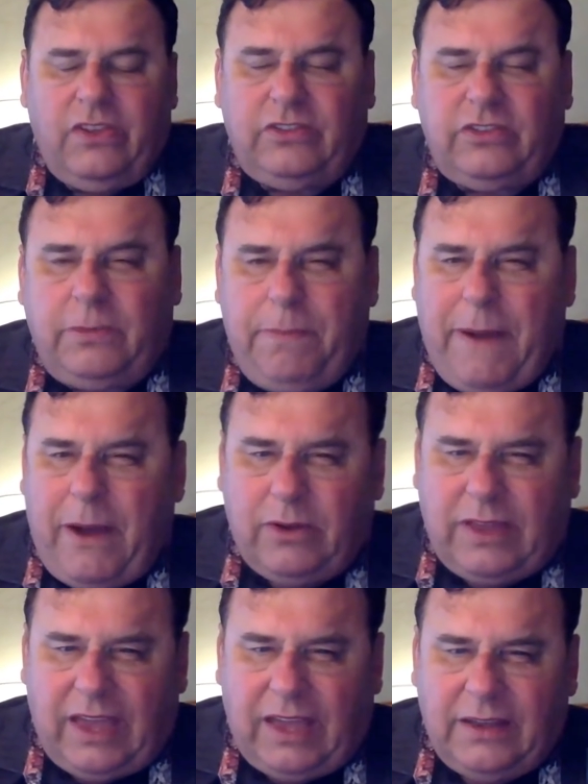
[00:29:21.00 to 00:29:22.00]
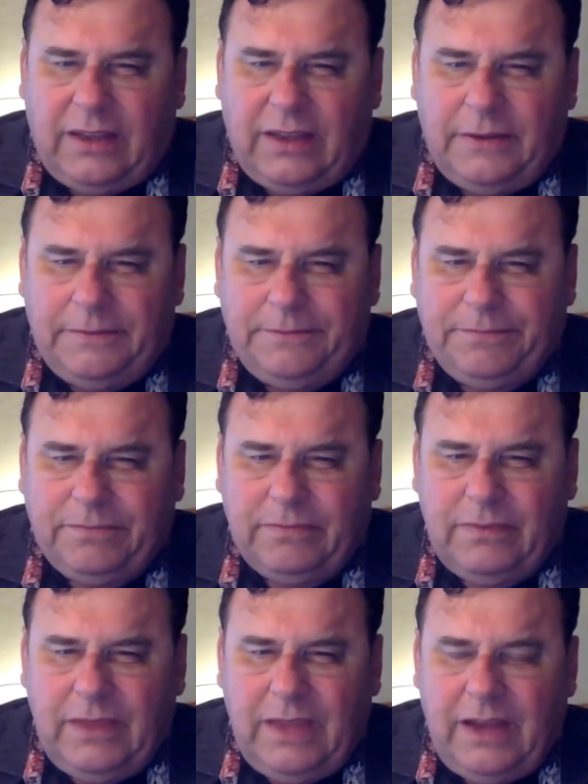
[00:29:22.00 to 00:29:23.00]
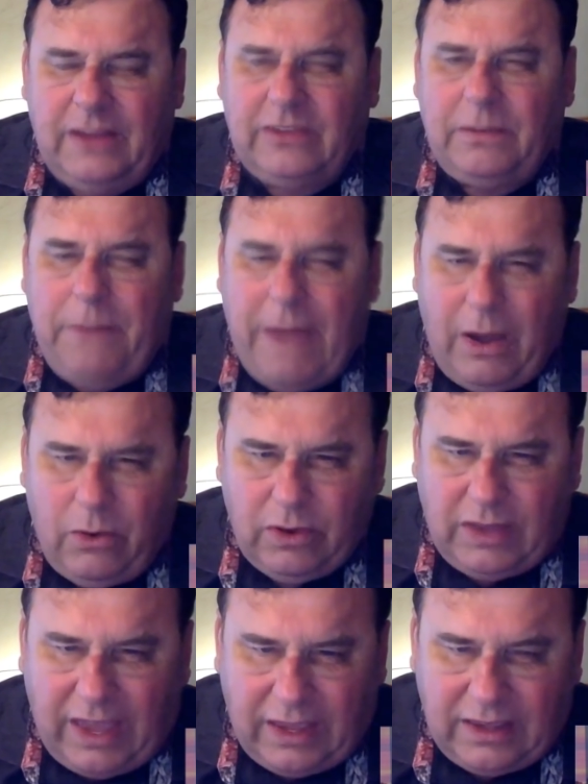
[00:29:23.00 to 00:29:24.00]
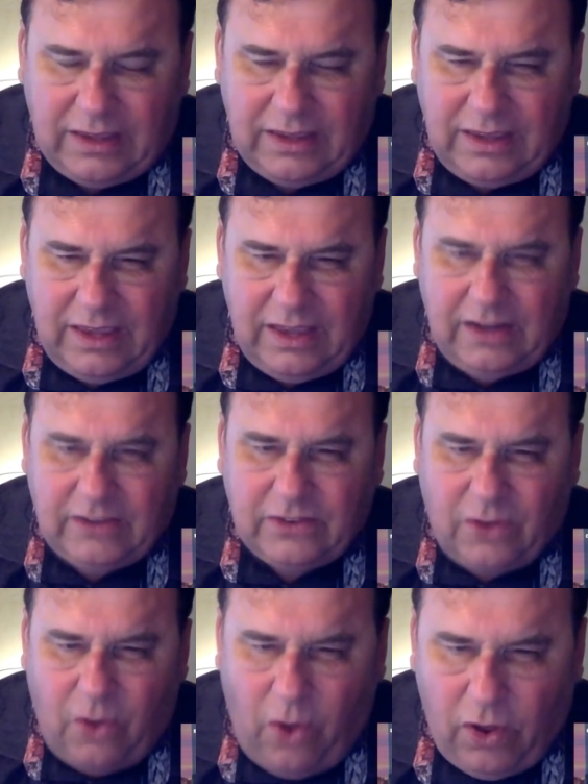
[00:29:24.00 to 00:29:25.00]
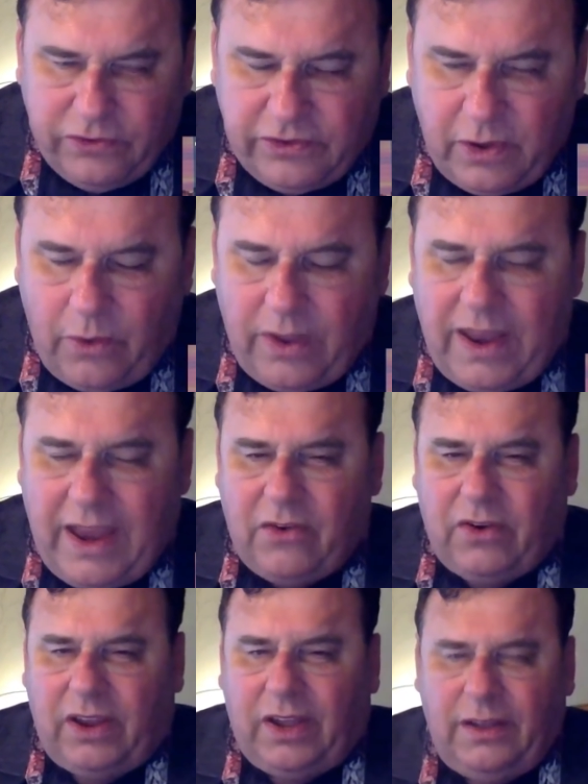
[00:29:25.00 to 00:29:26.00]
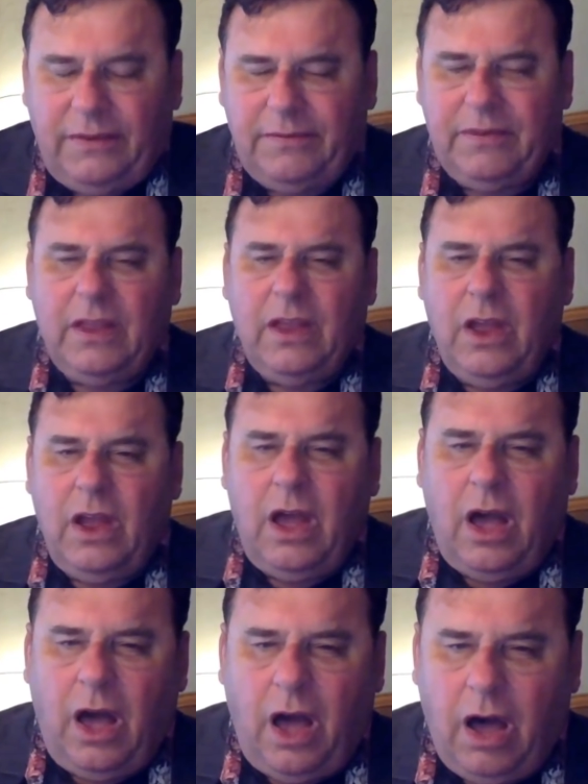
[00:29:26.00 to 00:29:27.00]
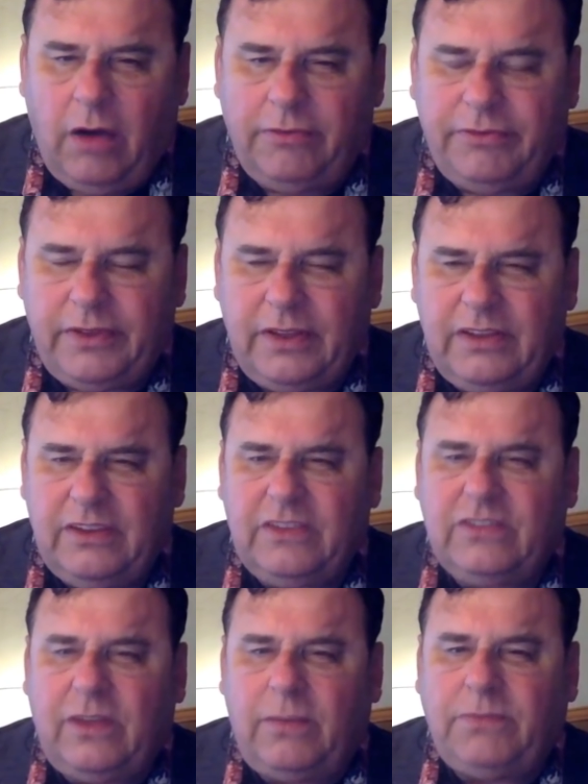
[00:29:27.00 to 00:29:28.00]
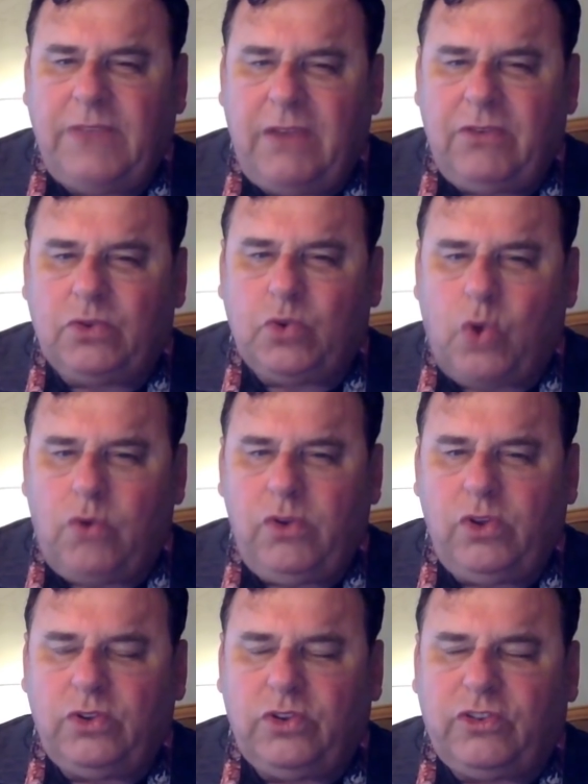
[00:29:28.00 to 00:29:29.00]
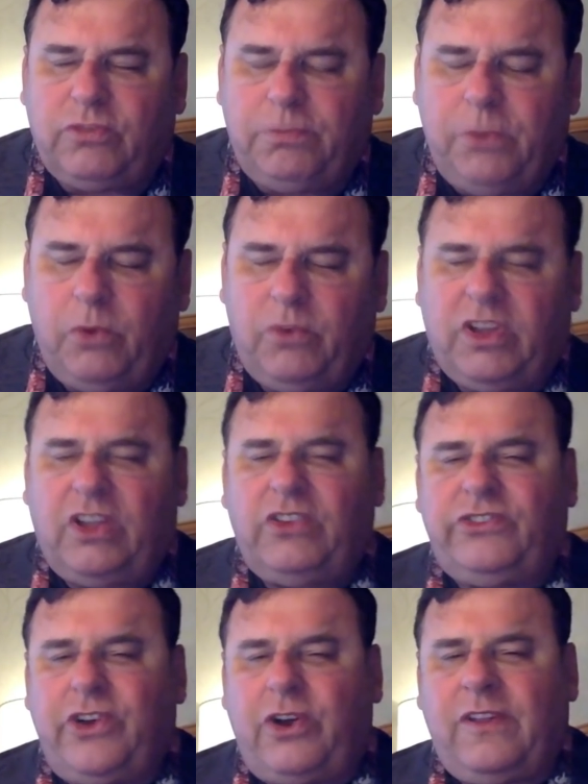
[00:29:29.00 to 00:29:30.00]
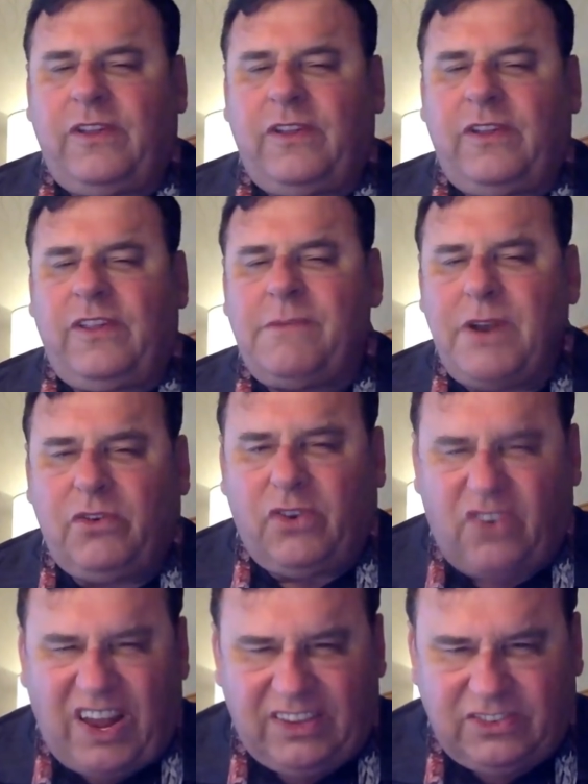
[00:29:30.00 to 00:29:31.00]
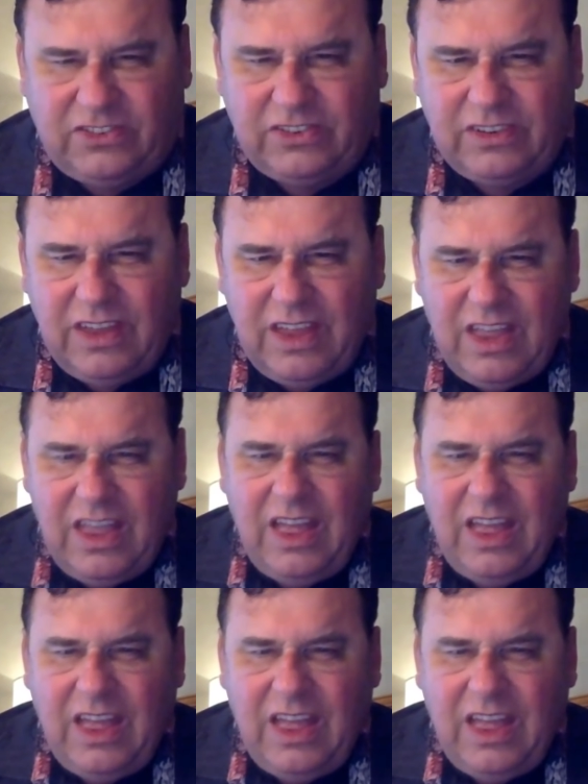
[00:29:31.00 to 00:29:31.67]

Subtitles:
This is a powder keg. It is a powder keg. It is also an area of some territorial dispute concerning the mineral rights.